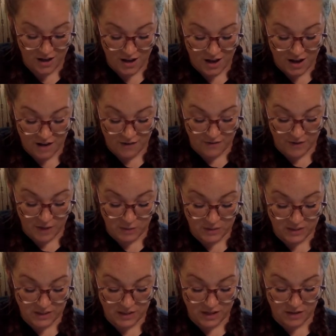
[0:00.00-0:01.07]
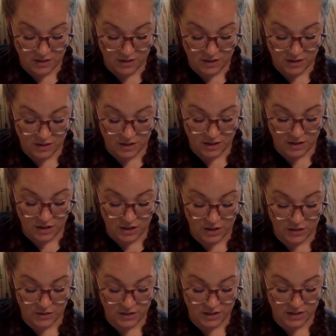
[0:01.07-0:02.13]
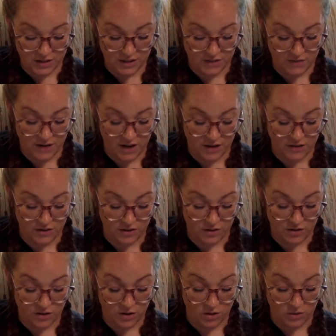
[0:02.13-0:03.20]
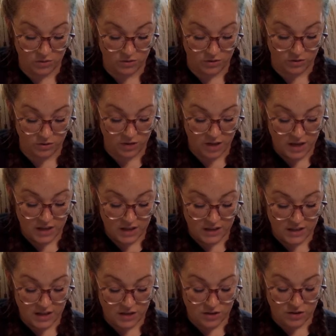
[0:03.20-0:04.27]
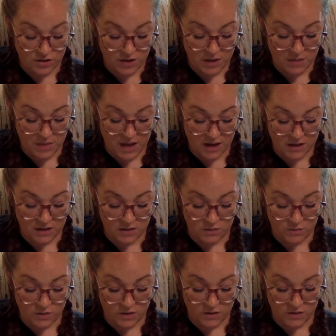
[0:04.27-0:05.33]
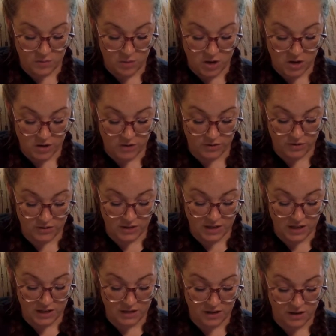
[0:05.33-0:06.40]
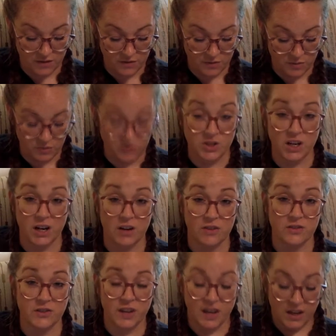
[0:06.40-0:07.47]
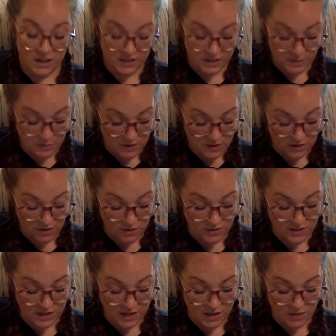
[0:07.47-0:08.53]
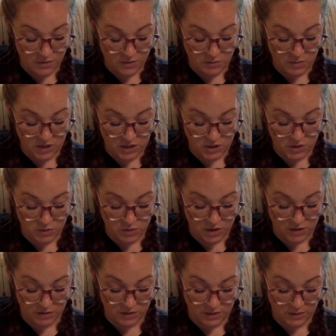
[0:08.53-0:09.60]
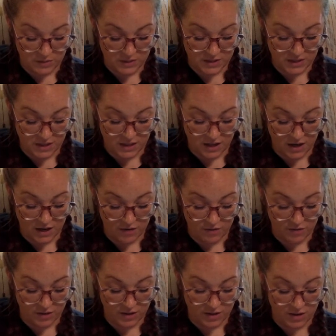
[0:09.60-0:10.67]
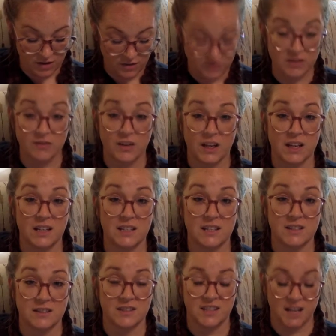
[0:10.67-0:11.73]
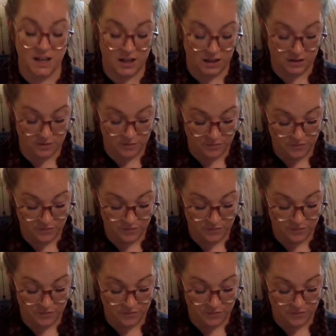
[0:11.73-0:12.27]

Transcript: Our family's eldest and closest advisor, Onal, sat straight-backed in one of the parlor's less comfortable chairs, sipping her tea with pinched brown lips and a carefully cultivated disdain.